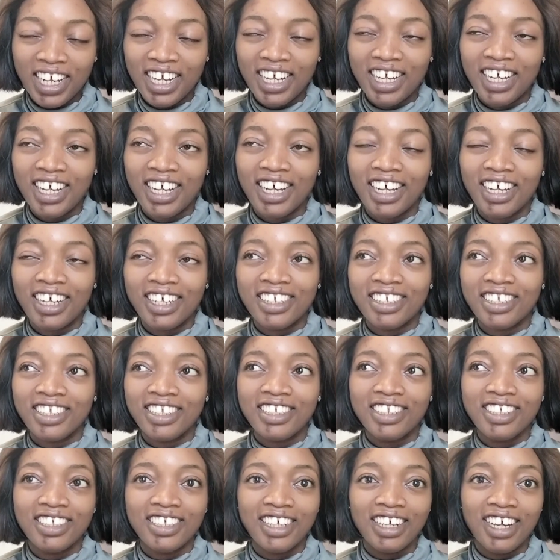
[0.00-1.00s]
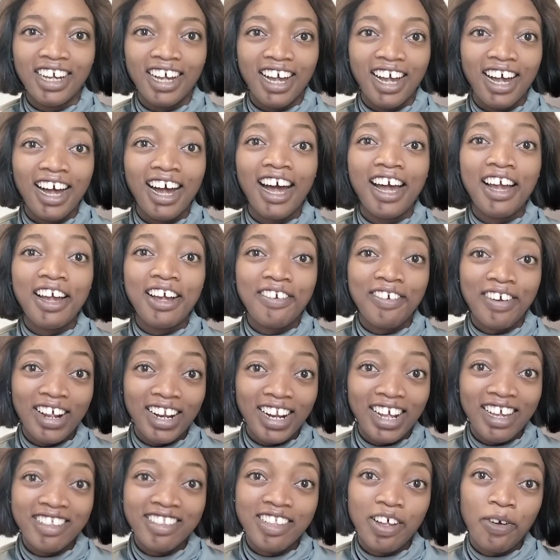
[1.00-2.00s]
and I
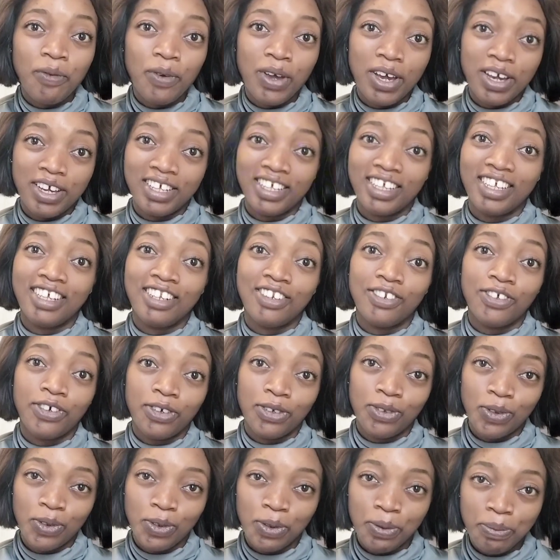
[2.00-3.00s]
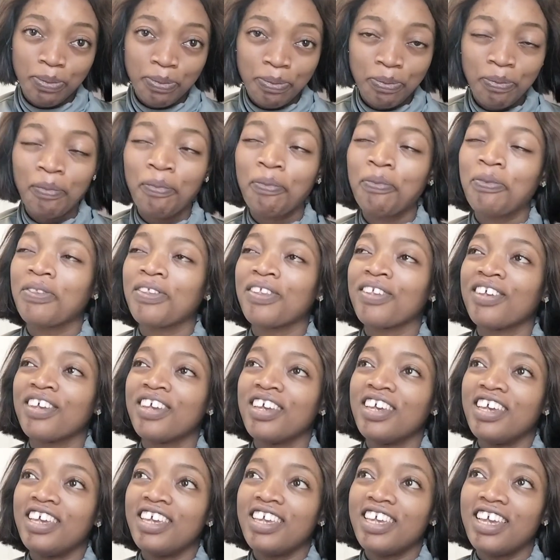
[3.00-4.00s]
realized that we are in autumn.
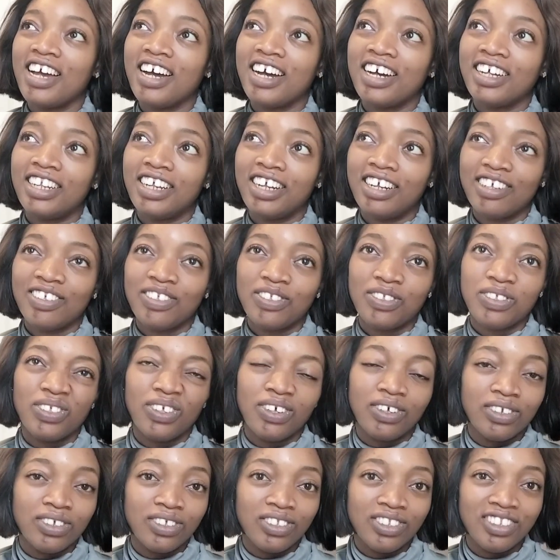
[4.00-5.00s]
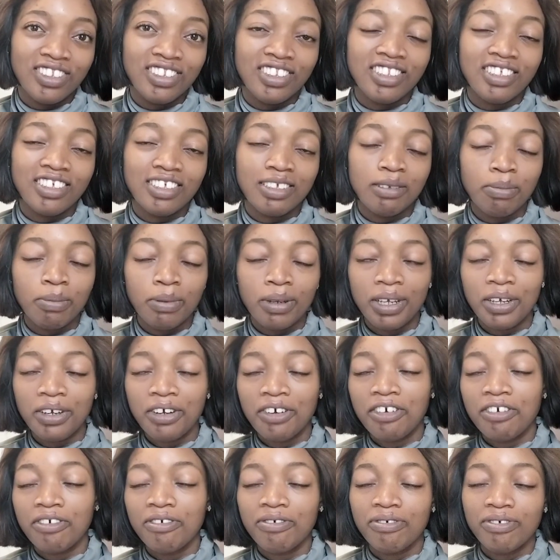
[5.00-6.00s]
Yeah, there are sudden display
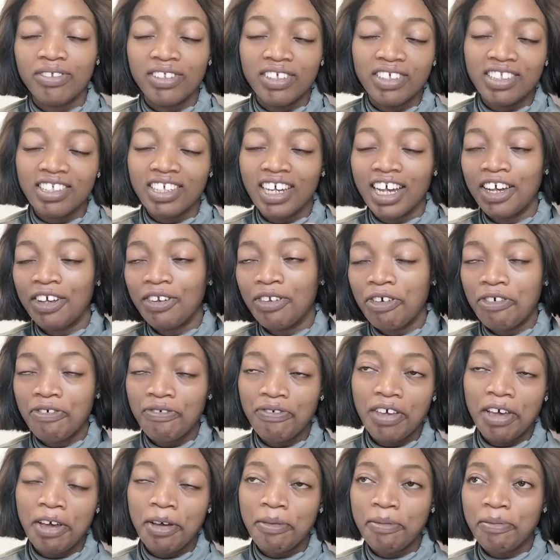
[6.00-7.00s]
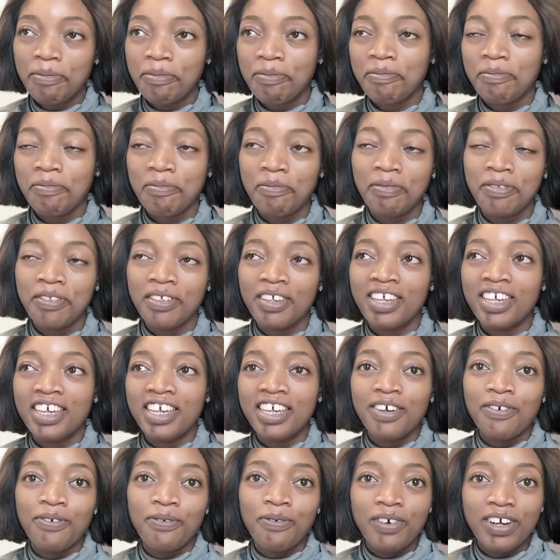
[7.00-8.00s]
of this kind of
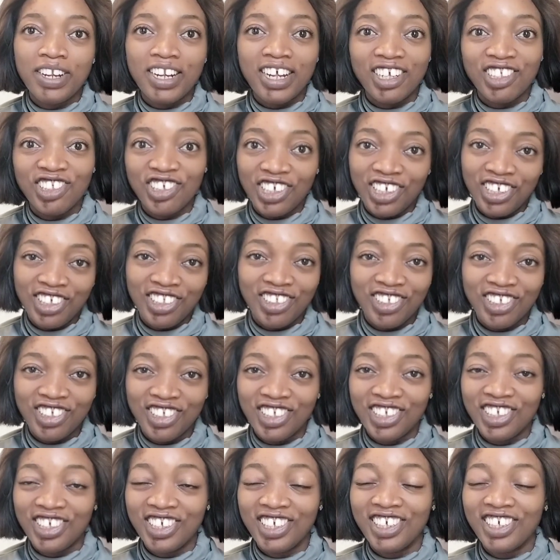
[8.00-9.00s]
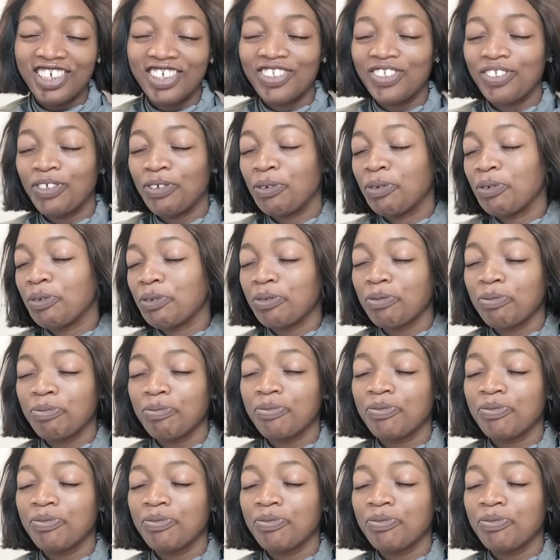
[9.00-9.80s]
weather change. So